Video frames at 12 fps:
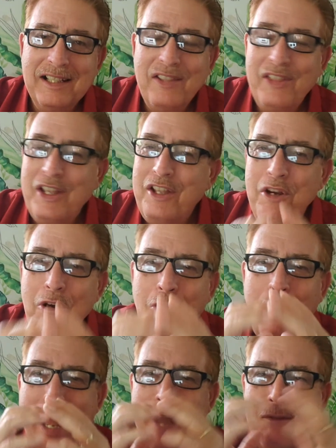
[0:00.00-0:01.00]
You'll
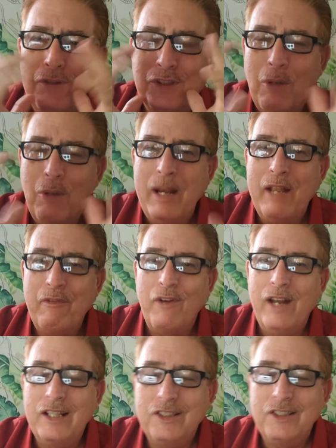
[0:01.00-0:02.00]
have so many
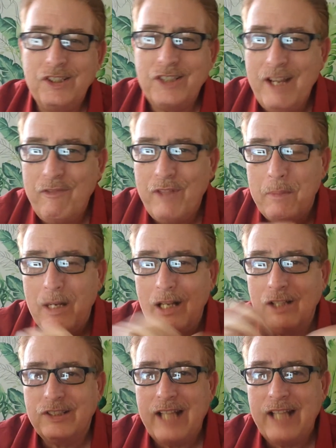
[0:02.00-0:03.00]
friends. Just give them a
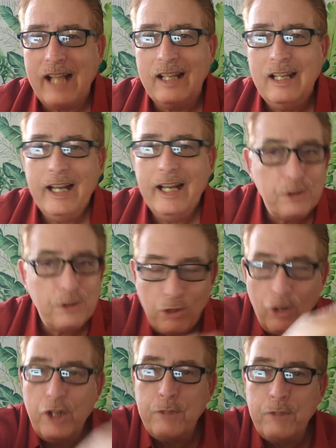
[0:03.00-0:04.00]
little snack. Here's
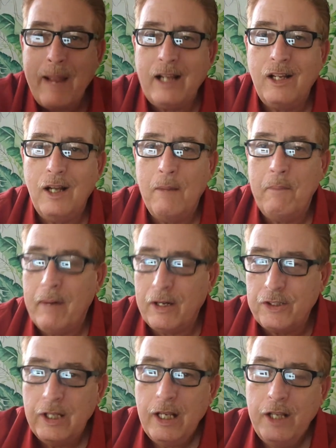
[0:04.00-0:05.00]
a pack of gummy
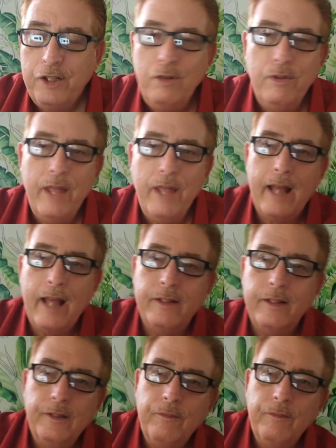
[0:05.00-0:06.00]
bears. Do that,
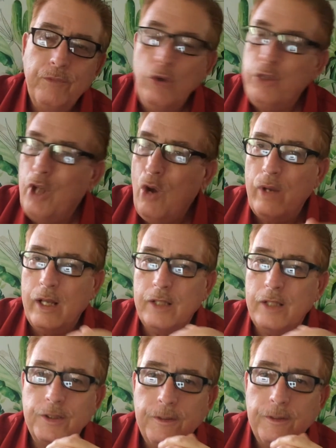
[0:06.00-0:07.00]
or
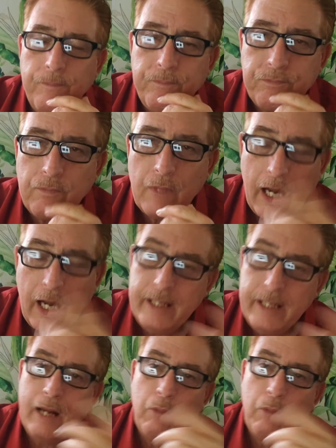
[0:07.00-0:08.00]
donuts. I did
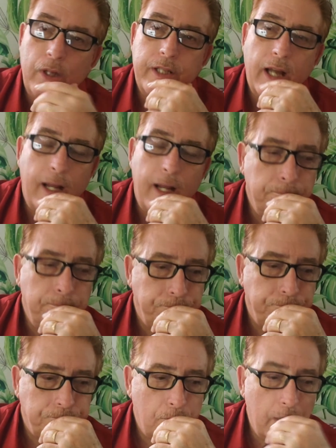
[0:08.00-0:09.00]
that one time,
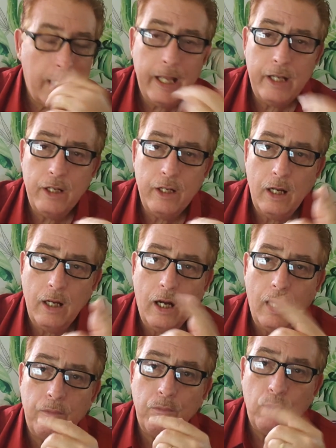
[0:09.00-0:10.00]
and
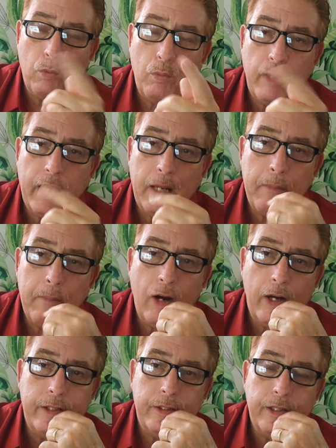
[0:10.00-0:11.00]
when we were getting
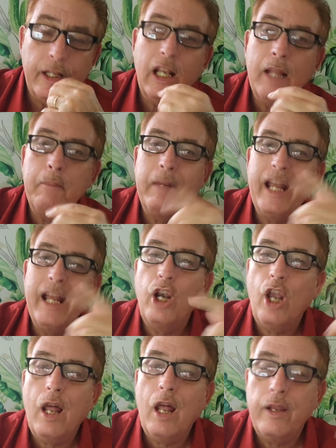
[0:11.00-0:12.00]
married, it eliminated a
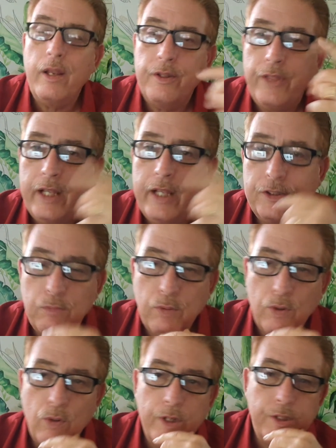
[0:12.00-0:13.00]
lot of the things that we're
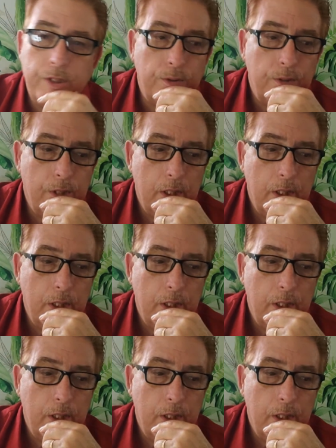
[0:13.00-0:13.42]
going through.